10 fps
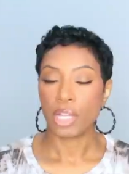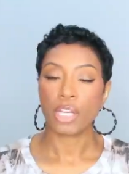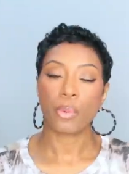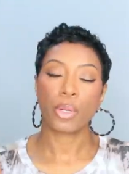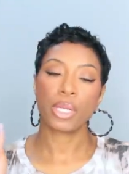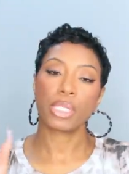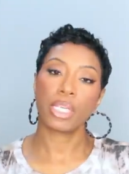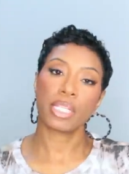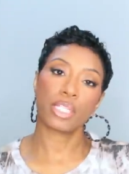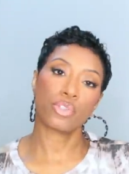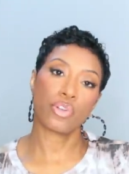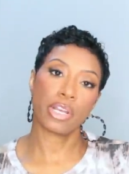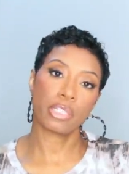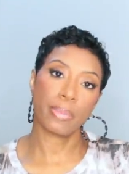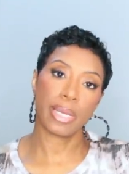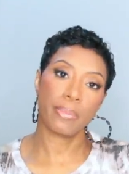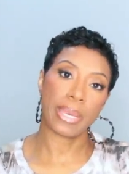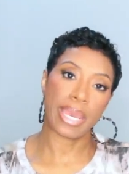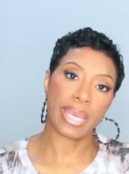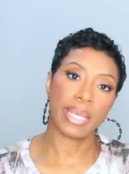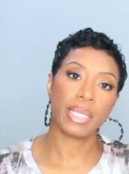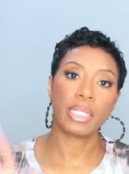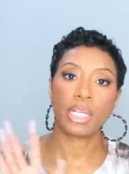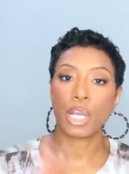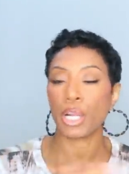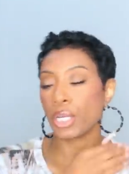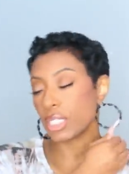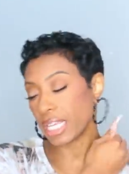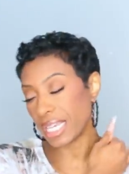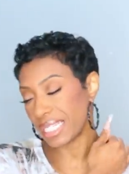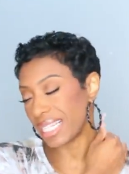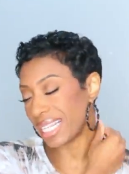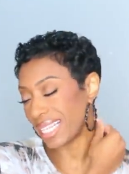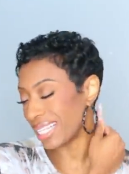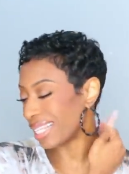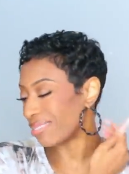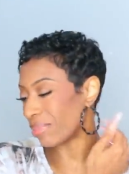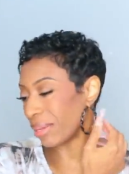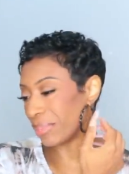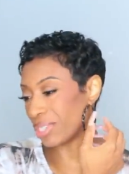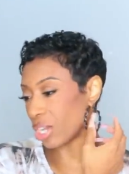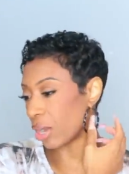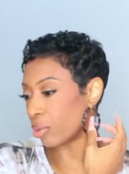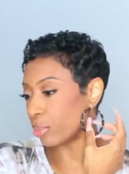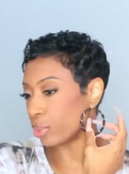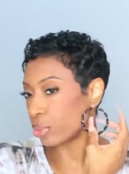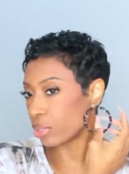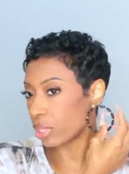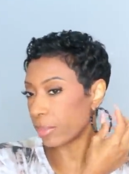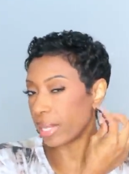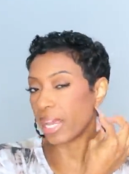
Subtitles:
Now we're going to look at this crossbody bag. Hers, like I said, I think that might be Jocko Moose or somebody.